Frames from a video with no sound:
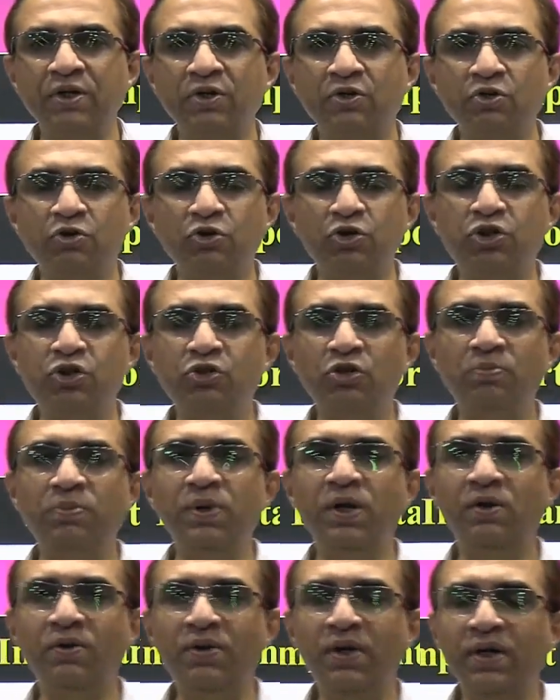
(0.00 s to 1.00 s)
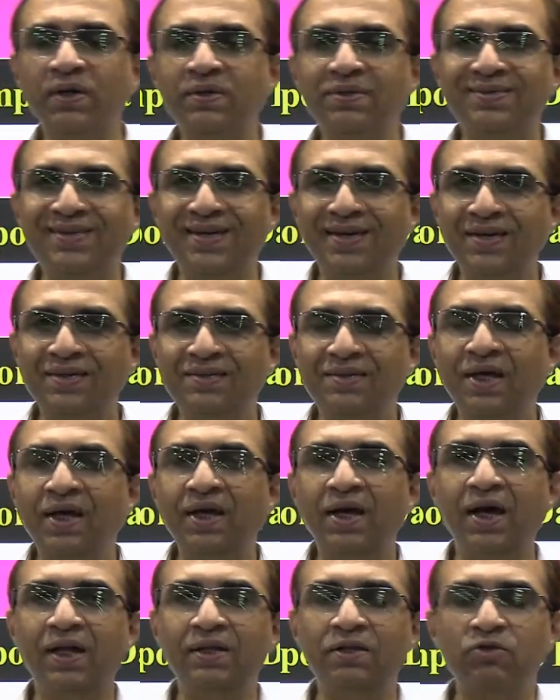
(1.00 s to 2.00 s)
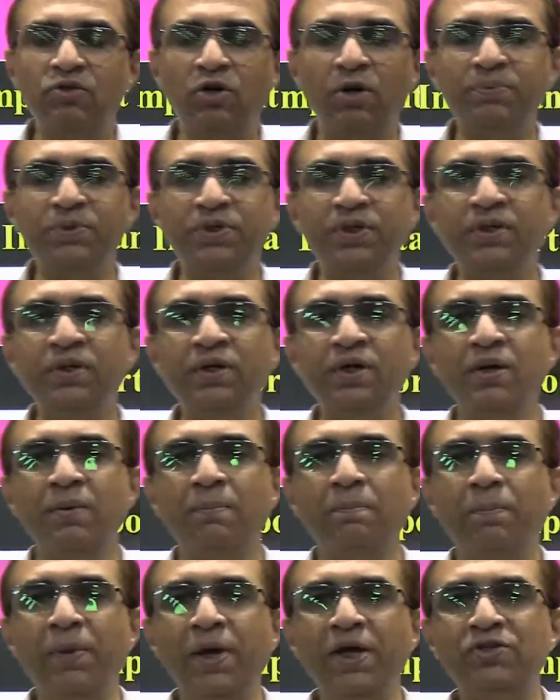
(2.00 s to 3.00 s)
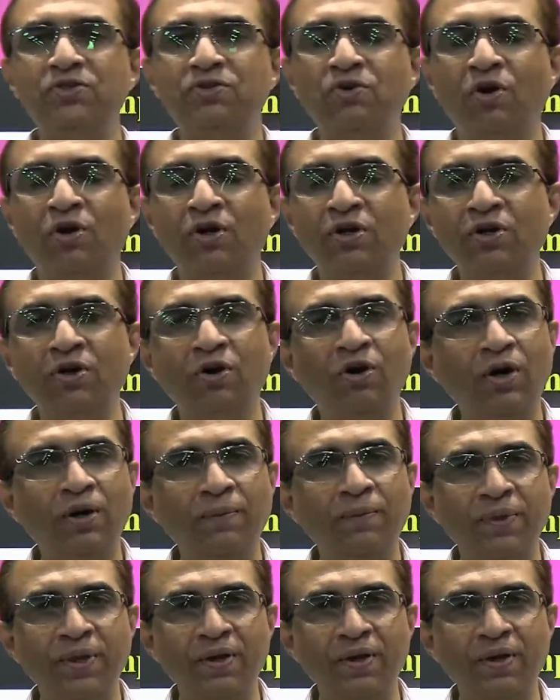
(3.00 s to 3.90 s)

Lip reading: you should be looking seriously at this option based on your